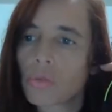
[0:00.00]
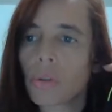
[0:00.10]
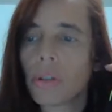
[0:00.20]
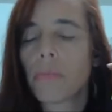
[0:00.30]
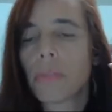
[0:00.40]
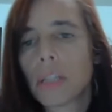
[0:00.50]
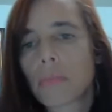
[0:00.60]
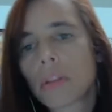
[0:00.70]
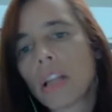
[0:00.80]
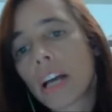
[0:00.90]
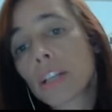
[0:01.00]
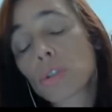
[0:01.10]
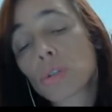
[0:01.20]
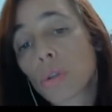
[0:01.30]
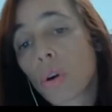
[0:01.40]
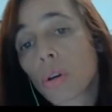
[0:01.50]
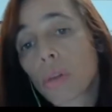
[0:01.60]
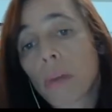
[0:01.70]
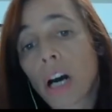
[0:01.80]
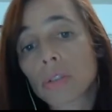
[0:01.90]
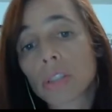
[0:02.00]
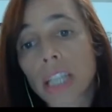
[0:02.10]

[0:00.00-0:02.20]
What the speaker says: where people like to talk about